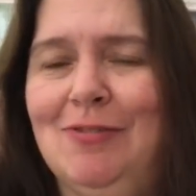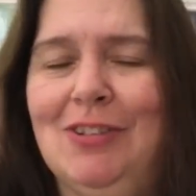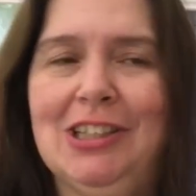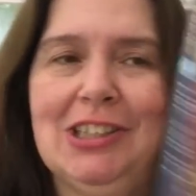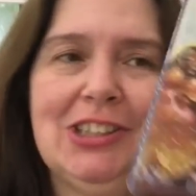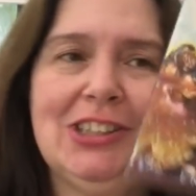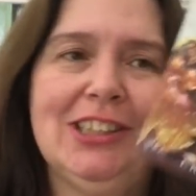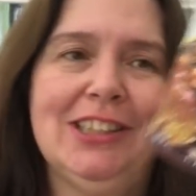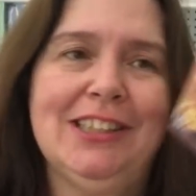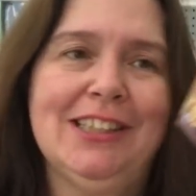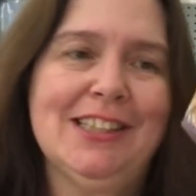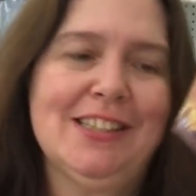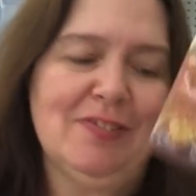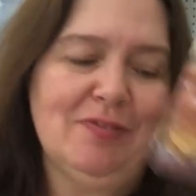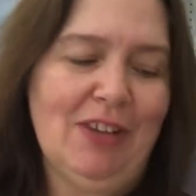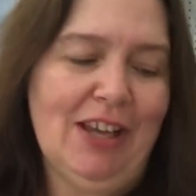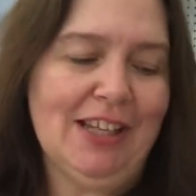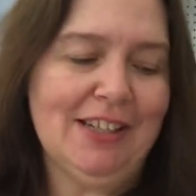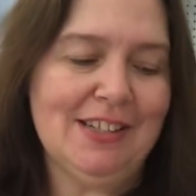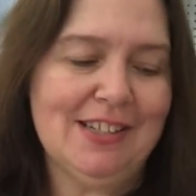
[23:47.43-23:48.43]
fiction, it's
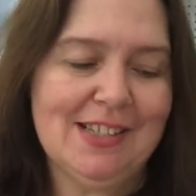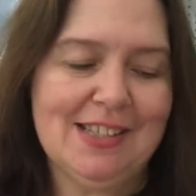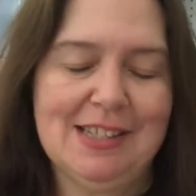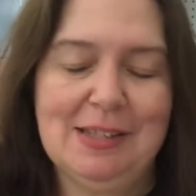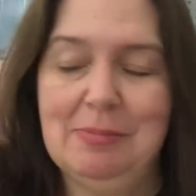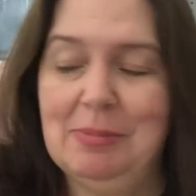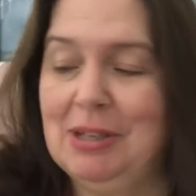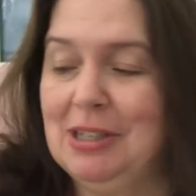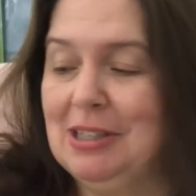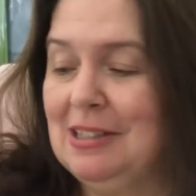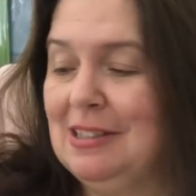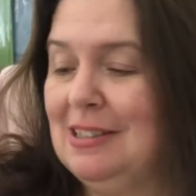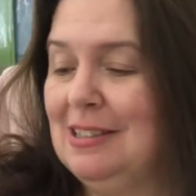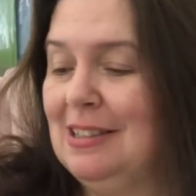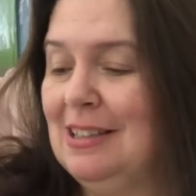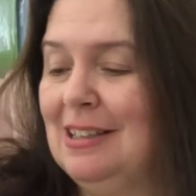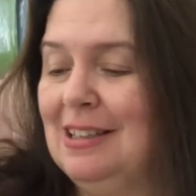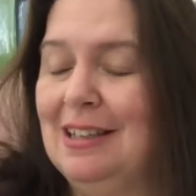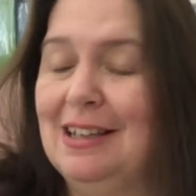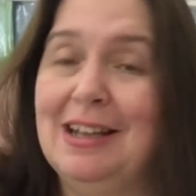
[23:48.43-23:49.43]
fantasy, but
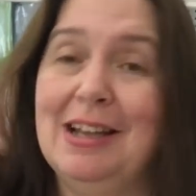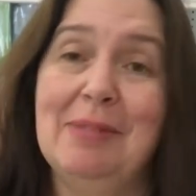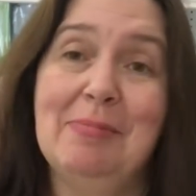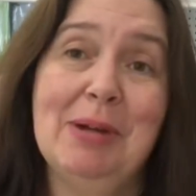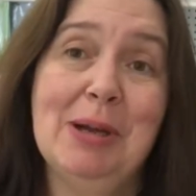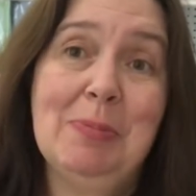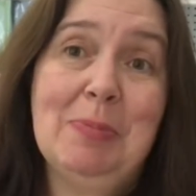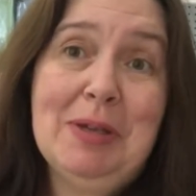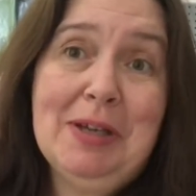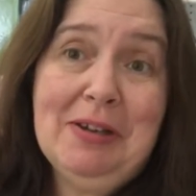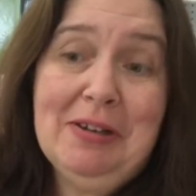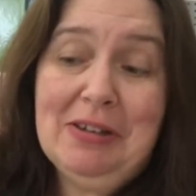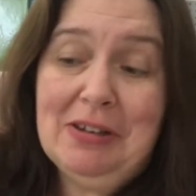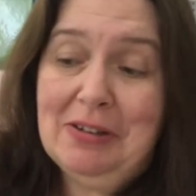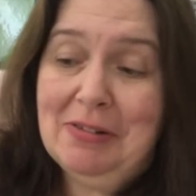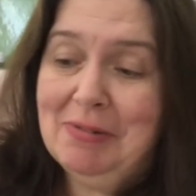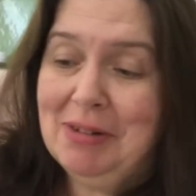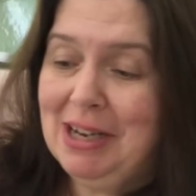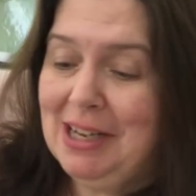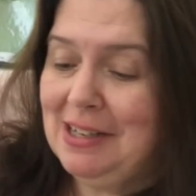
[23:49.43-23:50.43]
uh, it might be a
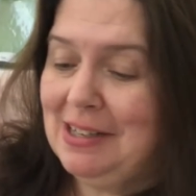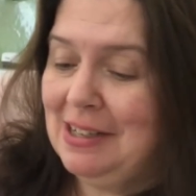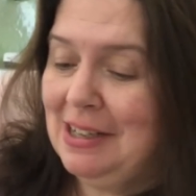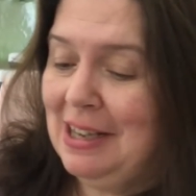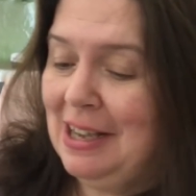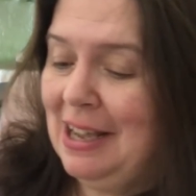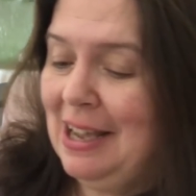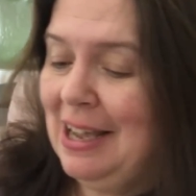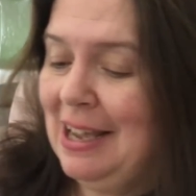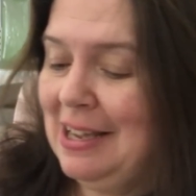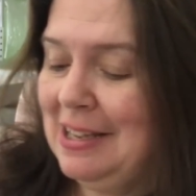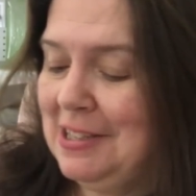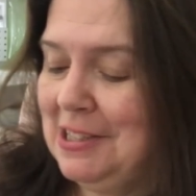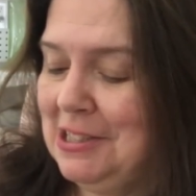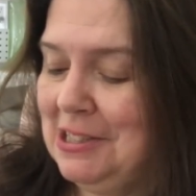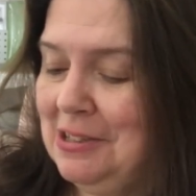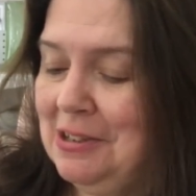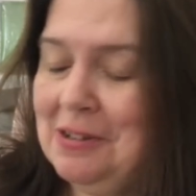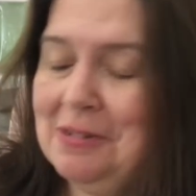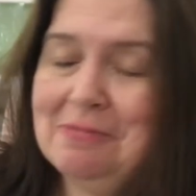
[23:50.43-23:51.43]
good read.
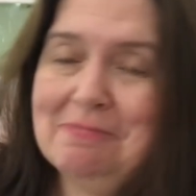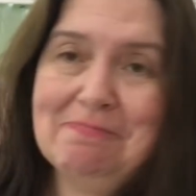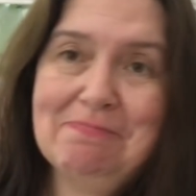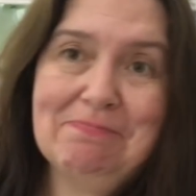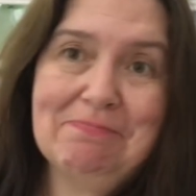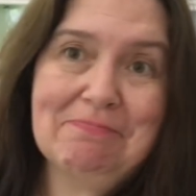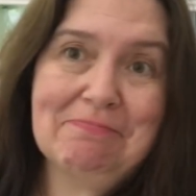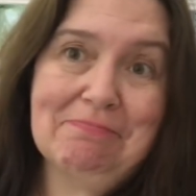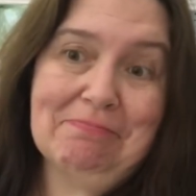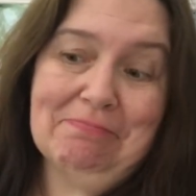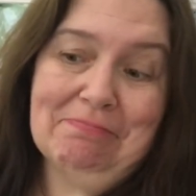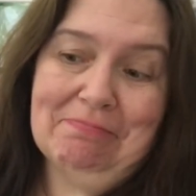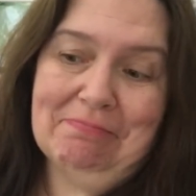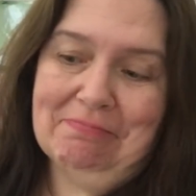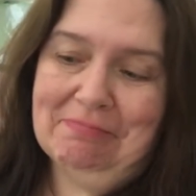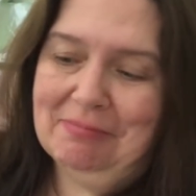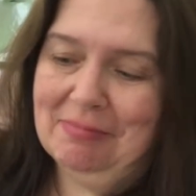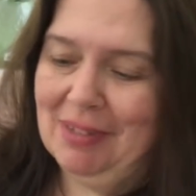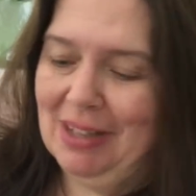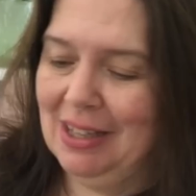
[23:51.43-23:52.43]
So
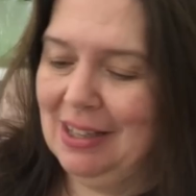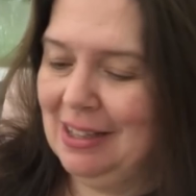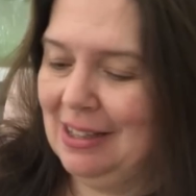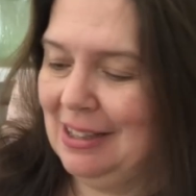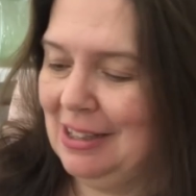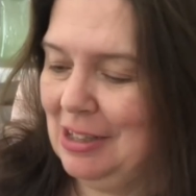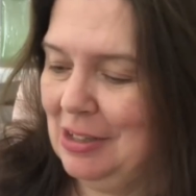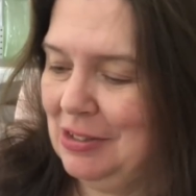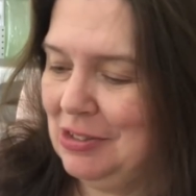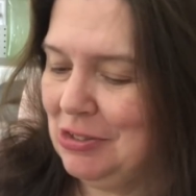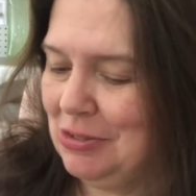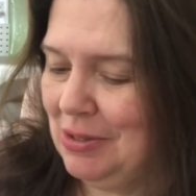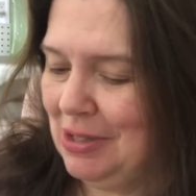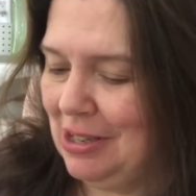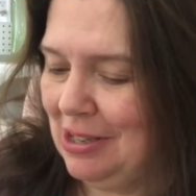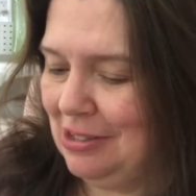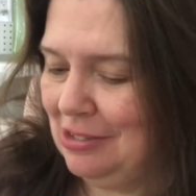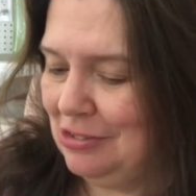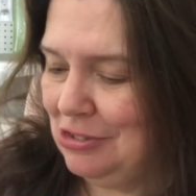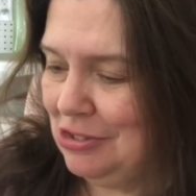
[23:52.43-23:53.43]
I'll try,
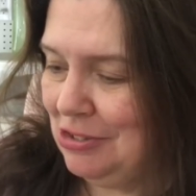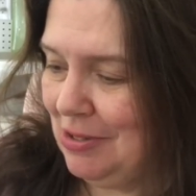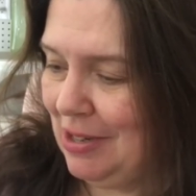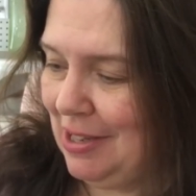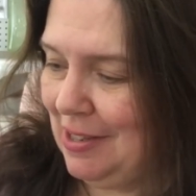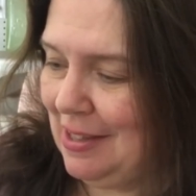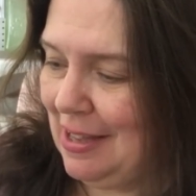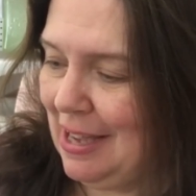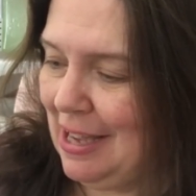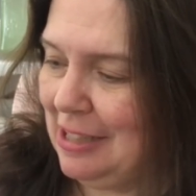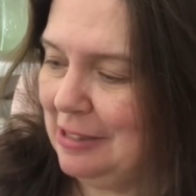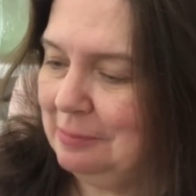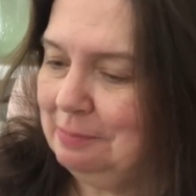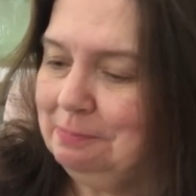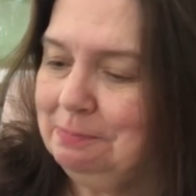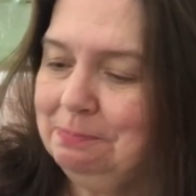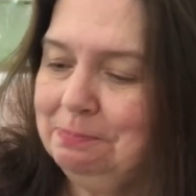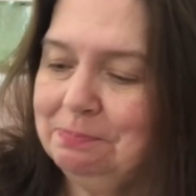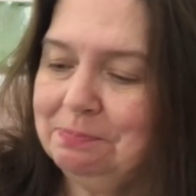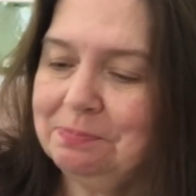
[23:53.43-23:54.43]
I'll try that.
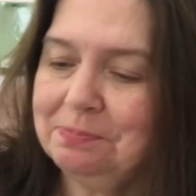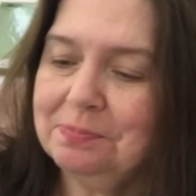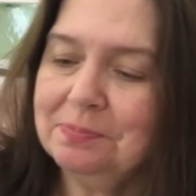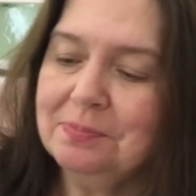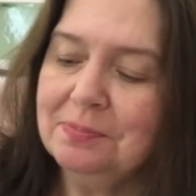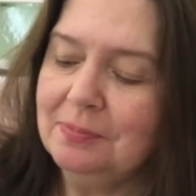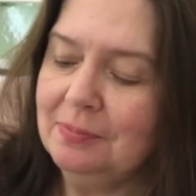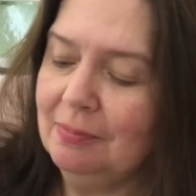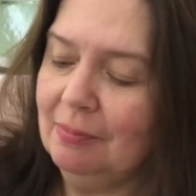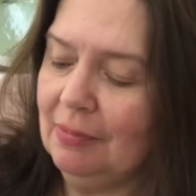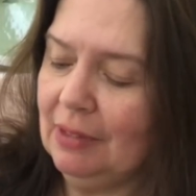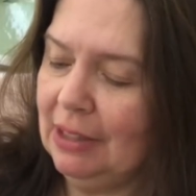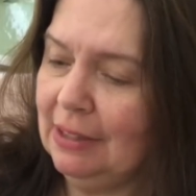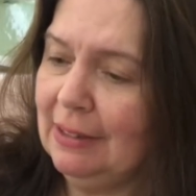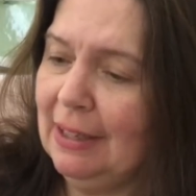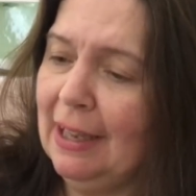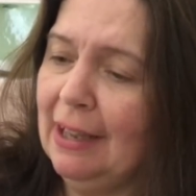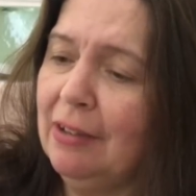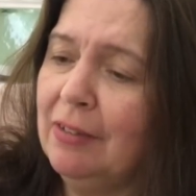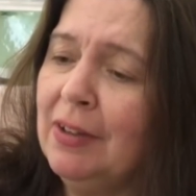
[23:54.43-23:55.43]

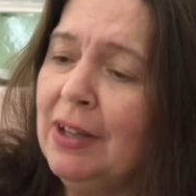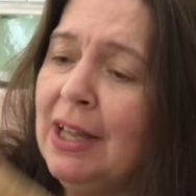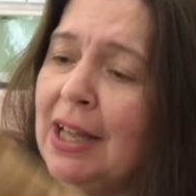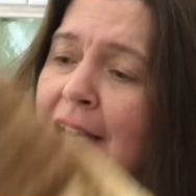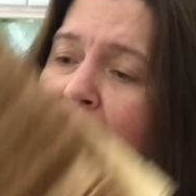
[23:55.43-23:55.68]
Now